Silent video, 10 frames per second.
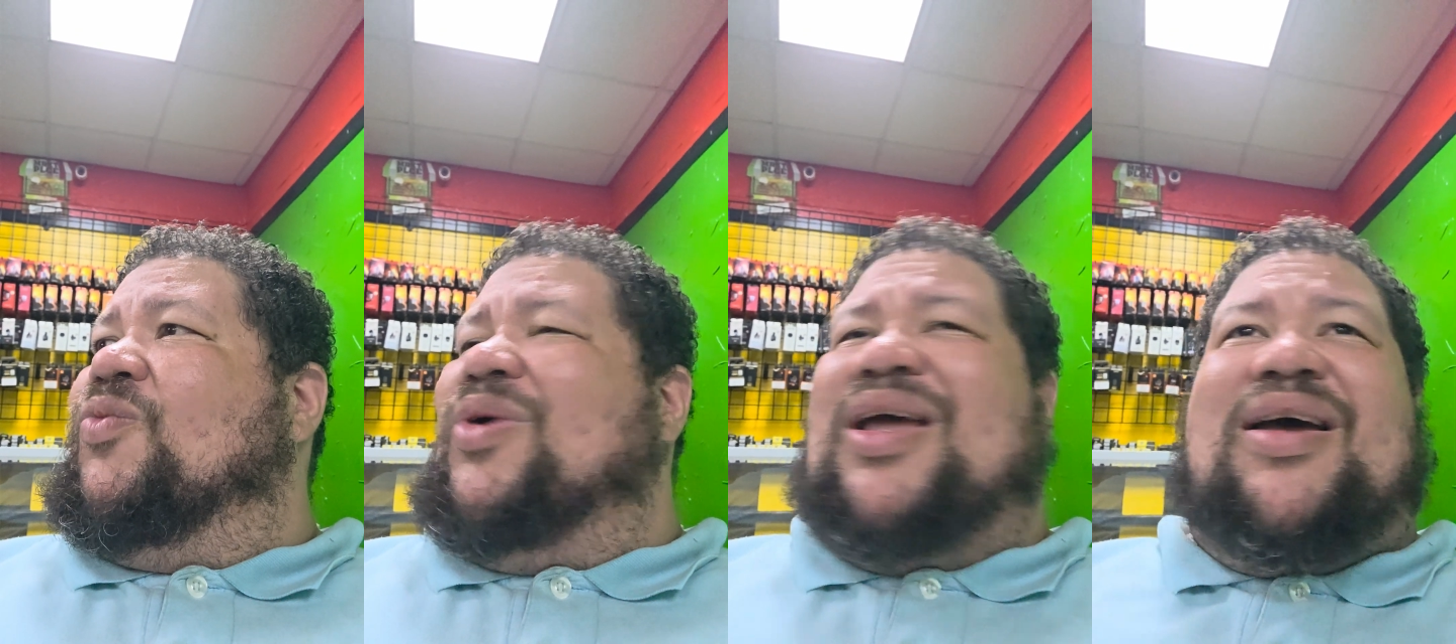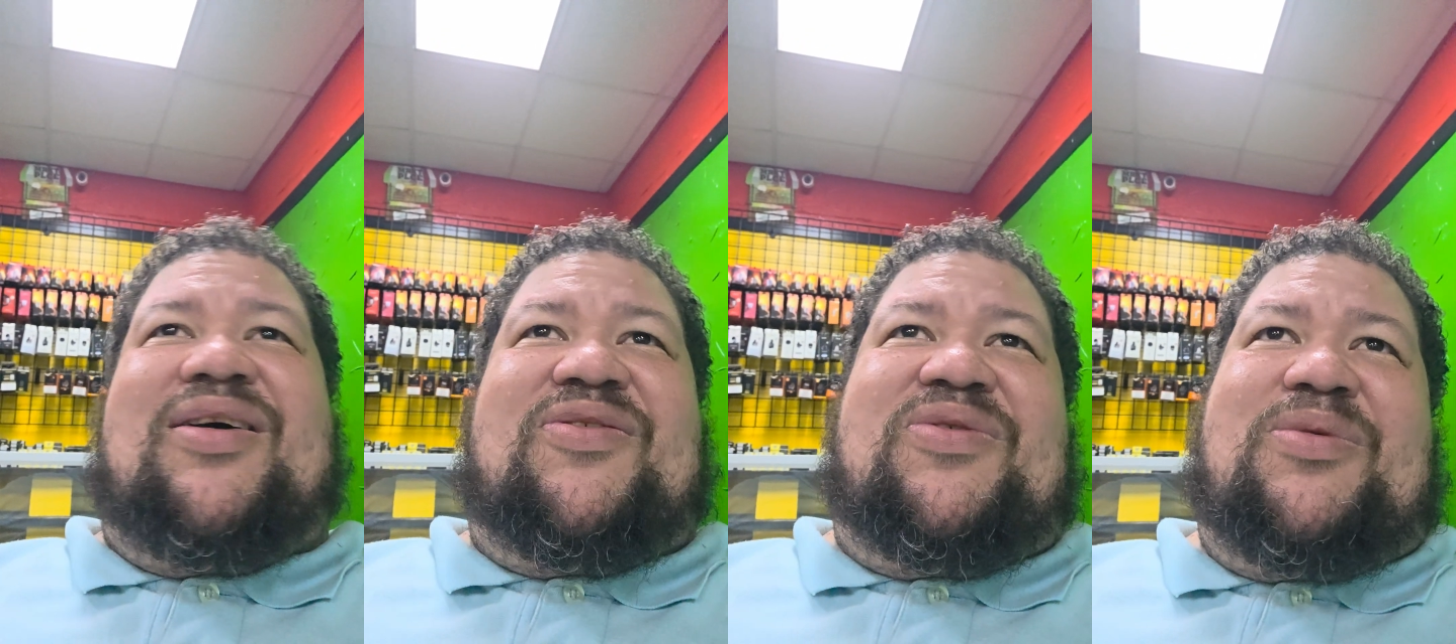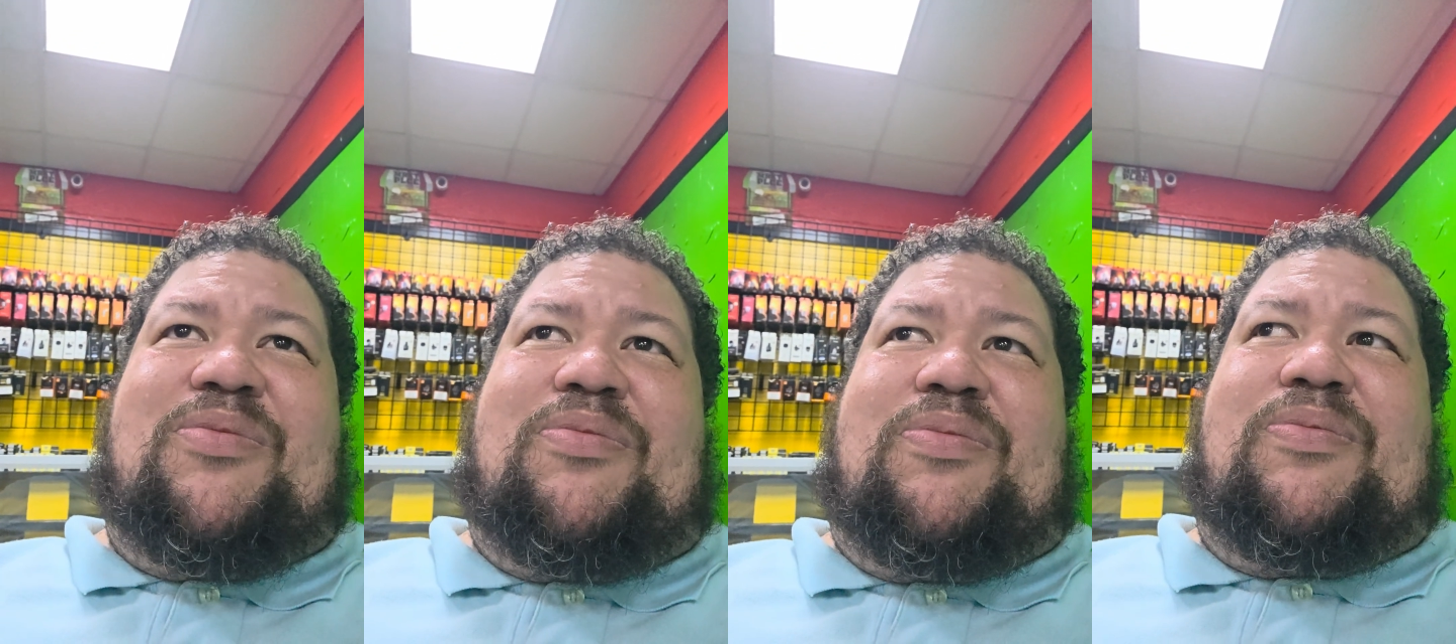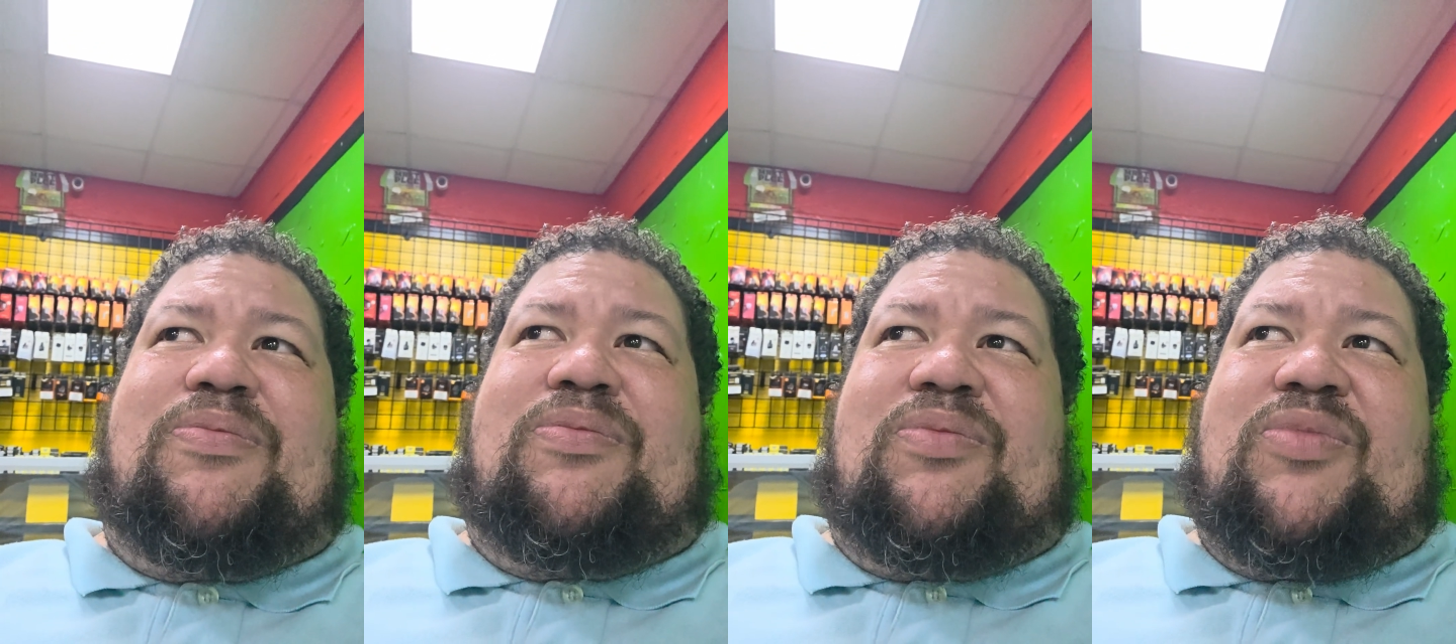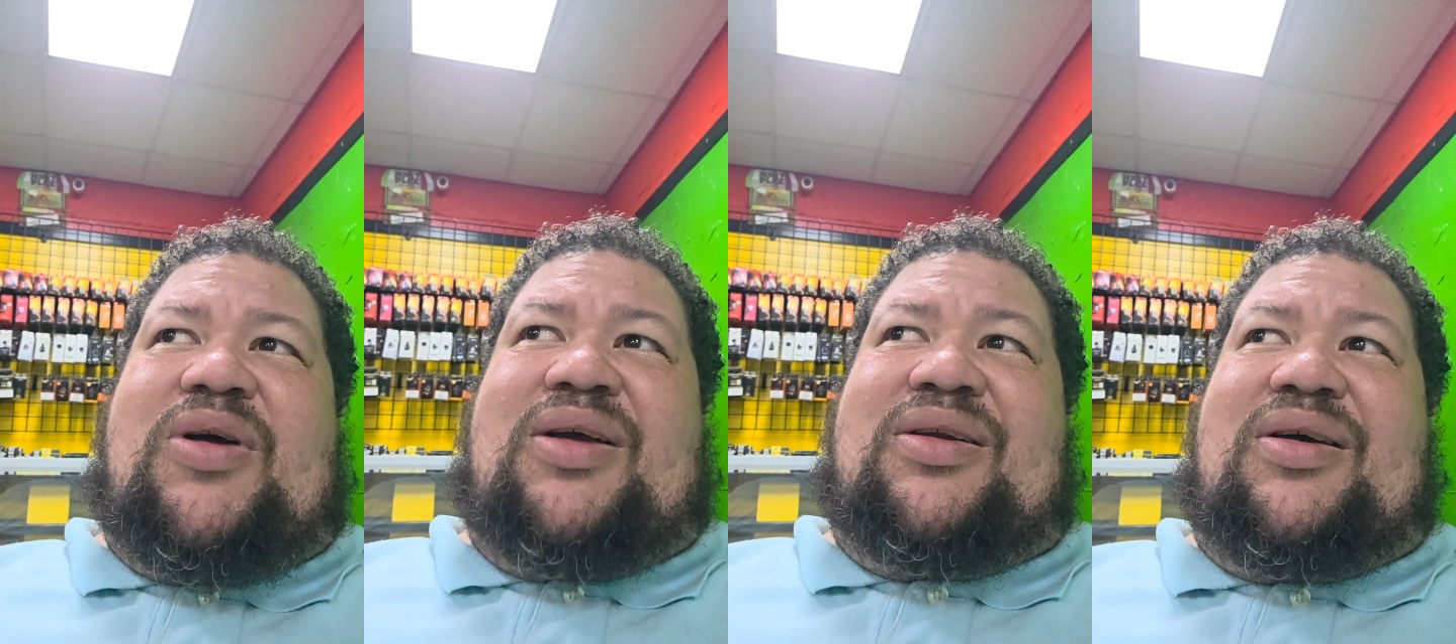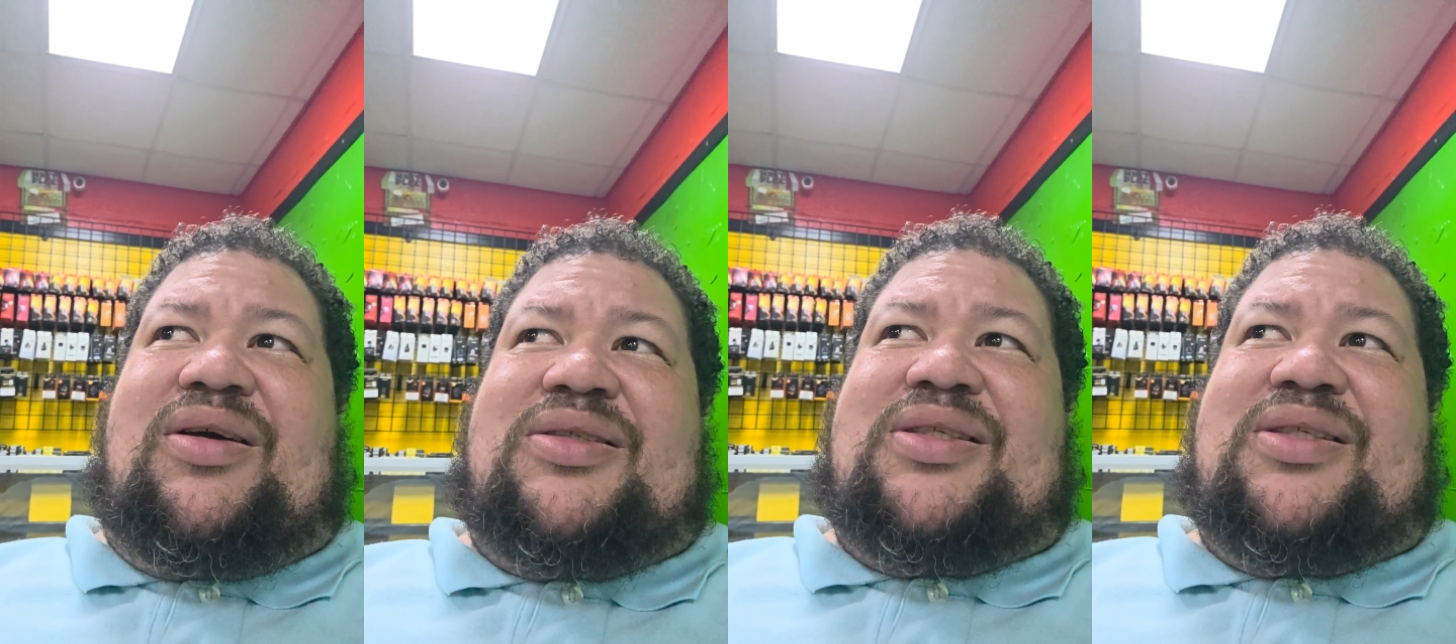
We have a